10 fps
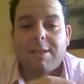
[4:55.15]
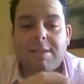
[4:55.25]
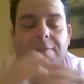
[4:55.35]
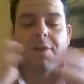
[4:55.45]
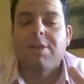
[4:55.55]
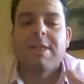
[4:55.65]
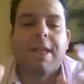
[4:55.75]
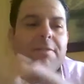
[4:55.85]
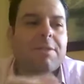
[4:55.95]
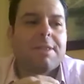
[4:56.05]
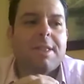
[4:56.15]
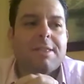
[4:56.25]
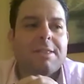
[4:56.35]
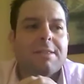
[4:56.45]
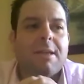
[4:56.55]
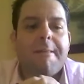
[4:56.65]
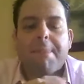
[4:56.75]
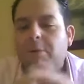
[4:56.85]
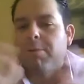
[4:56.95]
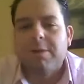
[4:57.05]
Because the first thing everyone says is,
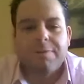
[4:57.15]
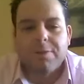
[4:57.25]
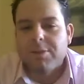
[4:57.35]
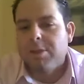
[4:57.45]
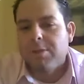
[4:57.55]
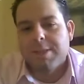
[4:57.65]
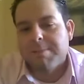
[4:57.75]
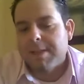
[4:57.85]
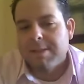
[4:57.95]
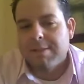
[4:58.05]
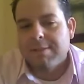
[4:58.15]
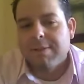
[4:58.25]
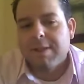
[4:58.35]
well, real food's too expensive.